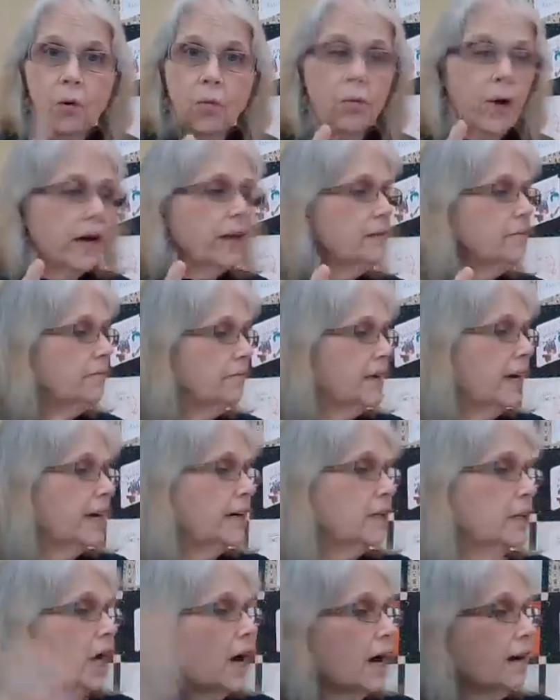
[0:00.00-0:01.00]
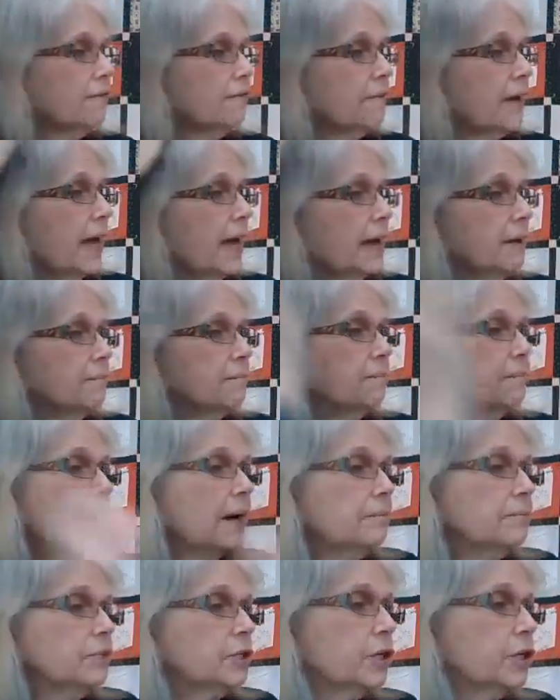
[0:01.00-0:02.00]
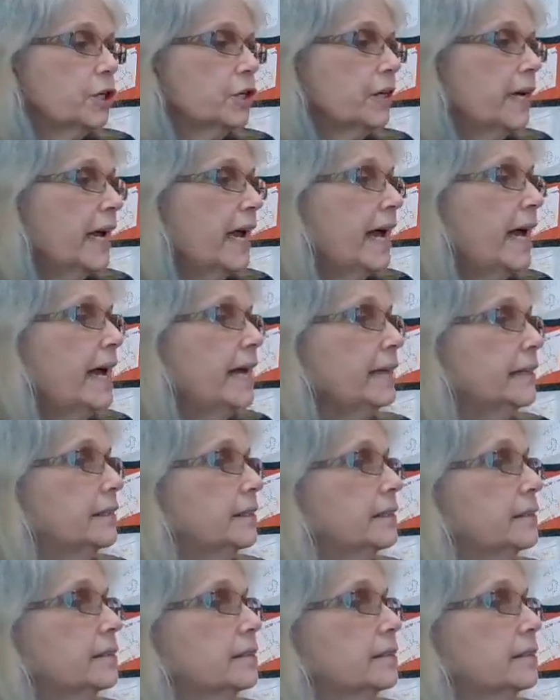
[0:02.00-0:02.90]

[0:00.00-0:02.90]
One fell off and bumped her head.